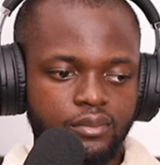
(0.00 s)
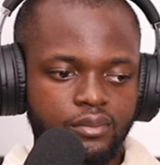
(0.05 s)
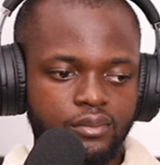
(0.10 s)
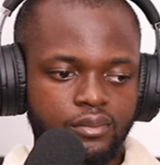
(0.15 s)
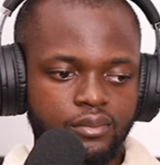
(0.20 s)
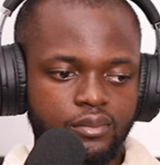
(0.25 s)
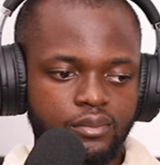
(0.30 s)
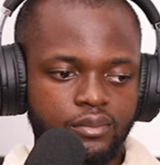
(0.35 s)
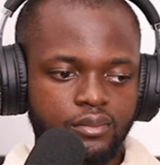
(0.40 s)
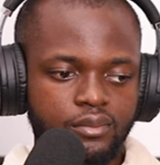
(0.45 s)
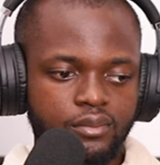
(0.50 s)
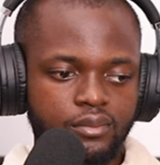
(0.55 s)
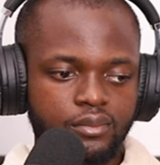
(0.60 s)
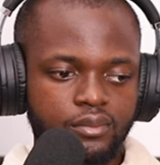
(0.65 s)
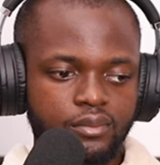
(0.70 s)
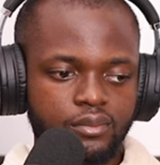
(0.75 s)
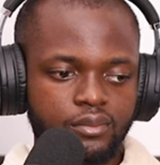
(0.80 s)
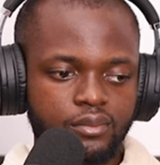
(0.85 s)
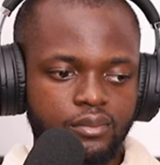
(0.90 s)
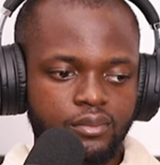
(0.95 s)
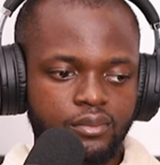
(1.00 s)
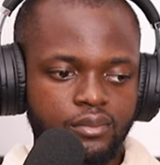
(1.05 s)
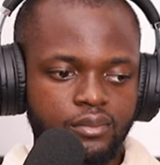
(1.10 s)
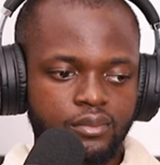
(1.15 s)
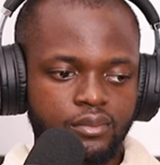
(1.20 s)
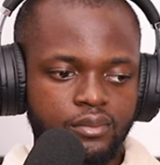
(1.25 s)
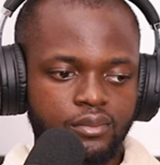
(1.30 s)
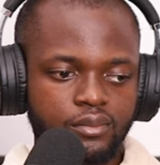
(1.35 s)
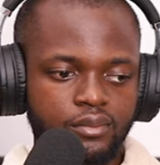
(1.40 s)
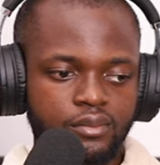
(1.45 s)

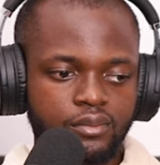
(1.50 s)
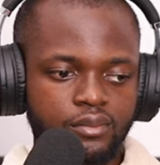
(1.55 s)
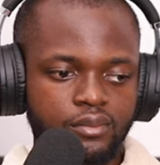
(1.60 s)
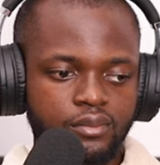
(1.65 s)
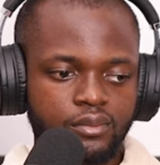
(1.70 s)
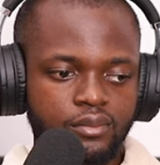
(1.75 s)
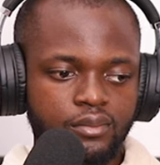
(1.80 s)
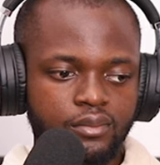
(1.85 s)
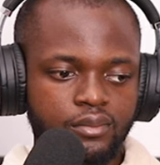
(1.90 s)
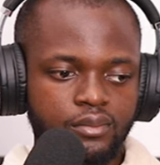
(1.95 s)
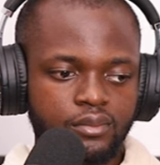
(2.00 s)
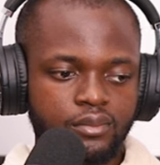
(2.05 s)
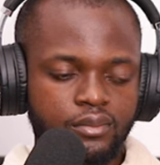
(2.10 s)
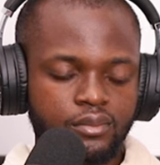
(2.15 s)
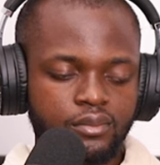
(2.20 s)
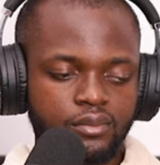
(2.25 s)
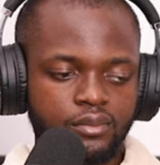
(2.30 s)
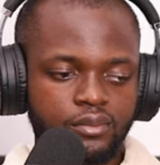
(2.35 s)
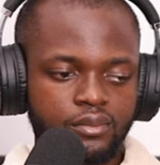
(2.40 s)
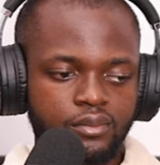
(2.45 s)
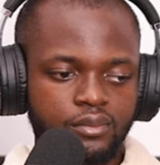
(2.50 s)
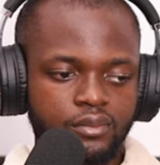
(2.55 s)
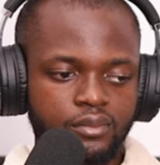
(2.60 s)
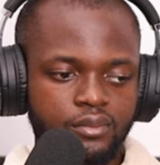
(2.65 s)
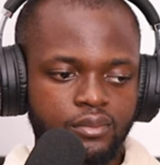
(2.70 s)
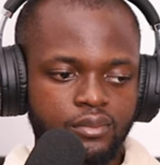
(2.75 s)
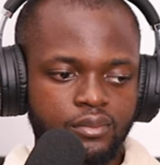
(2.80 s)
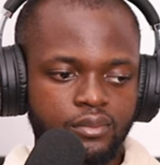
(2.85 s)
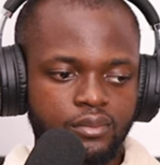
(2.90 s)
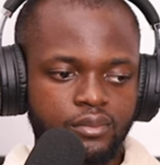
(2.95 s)

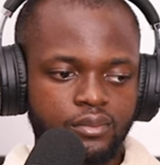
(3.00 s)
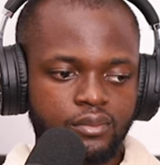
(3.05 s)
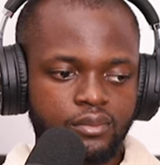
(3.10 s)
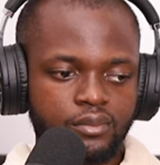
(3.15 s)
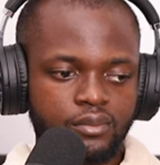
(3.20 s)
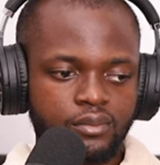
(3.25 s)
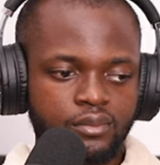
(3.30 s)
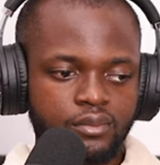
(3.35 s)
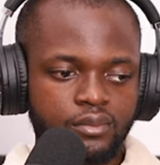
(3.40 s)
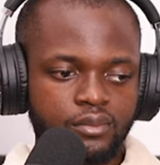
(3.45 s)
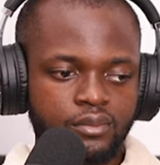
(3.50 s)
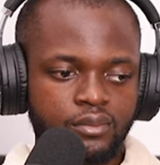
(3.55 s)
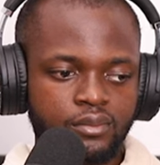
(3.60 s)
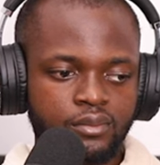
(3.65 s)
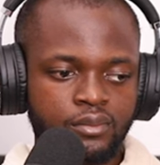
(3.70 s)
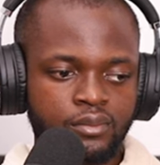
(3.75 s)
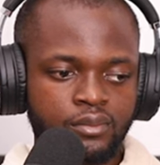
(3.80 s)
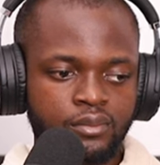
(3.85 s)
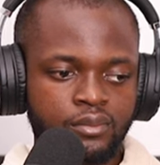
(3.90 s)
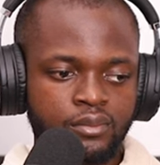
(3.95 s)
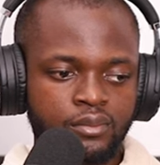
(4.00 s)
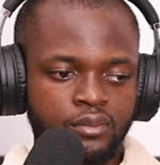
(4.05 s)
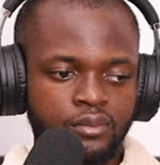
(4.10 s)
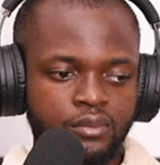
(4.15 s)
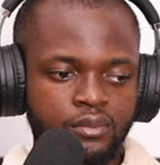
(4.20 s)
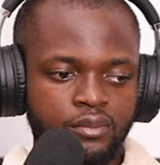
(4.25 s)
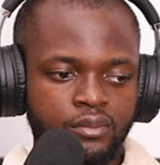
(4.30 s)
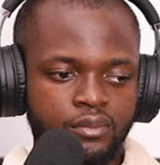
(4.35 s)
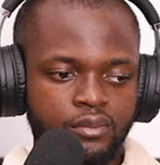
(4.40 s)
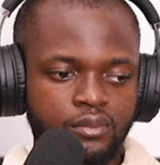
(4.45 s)

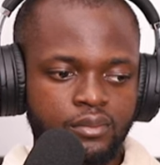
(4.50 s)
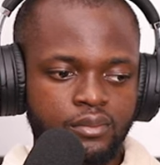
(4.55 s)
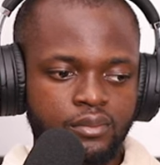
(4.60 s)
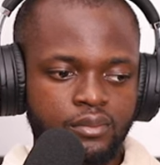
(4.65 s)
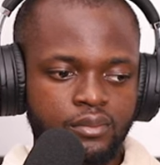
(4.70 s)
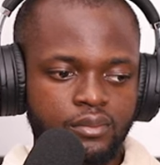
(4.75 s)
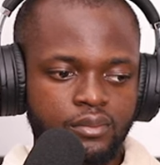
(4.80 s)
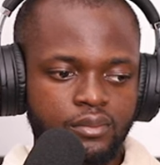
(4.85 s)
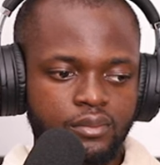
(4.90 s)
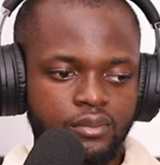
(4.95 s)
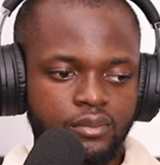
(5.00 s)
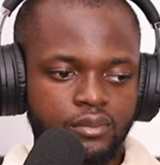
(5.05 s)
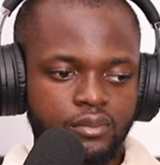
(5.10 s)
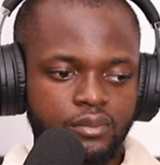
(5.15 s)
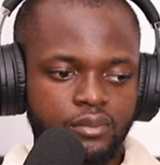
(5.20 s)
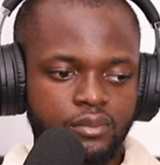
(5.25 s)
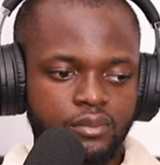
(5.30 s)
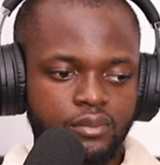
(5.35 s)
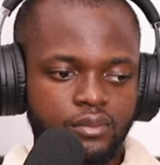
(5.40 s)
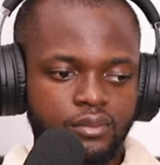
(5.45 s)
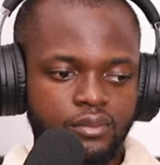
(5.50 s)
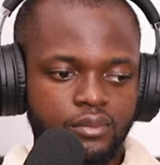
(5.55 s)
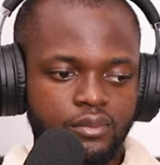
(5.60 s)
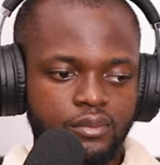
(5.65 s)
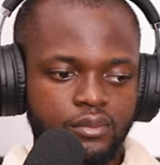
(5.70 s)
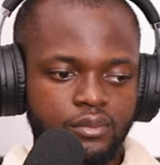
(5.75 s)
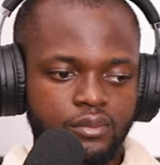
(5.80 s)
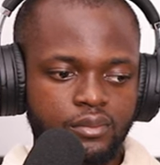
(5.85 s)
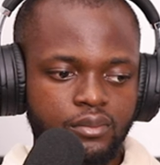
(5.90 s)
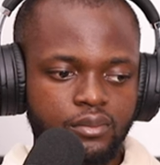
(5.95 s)

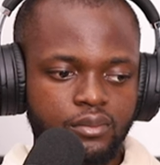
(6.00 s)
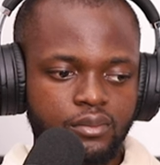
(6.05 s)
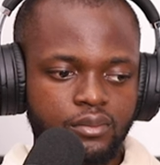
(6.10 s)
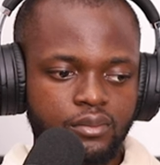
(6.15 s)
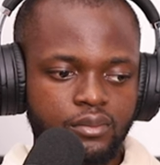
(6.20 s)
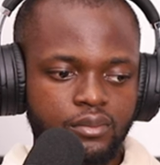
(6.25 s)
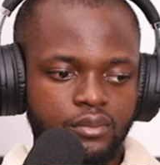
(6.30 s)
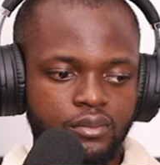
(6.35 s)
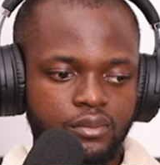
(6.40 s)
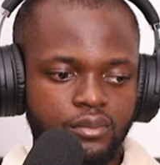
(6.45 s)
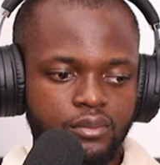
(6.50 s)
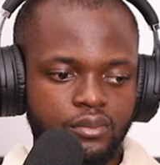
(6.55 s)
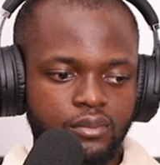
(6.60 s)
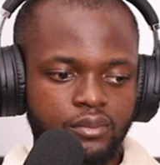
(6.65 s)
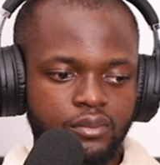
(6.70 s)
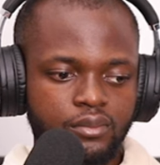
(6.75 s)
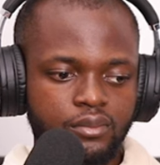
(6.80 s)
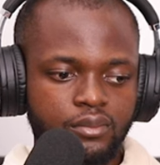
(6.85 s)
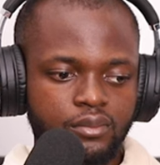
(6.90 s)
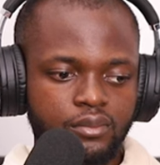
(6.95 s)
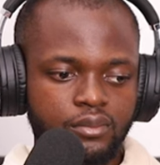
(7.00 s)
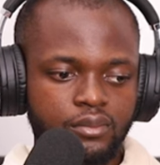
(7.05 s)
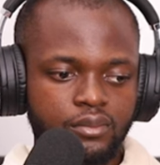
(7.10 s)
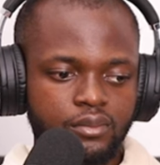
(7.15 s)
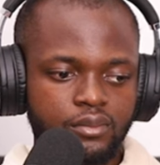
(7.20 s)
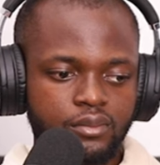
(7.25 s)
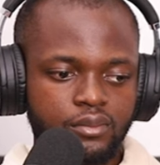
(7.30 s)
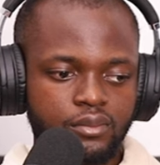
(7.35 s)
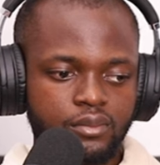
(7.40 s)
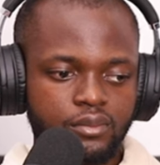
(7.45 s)

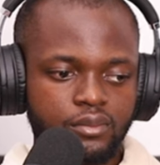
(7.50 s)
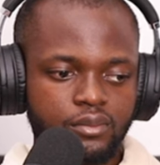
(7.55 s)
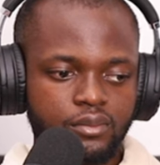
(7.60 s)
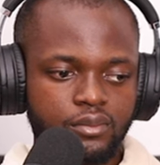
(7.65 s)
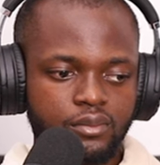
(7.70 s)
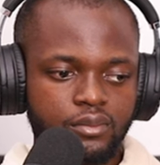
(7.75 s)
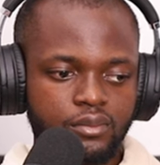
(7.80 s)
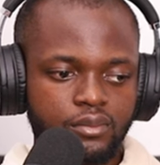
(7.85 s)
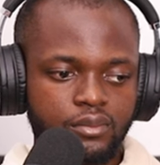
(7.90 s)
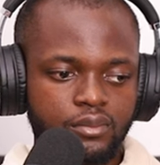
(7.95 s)
[no speech]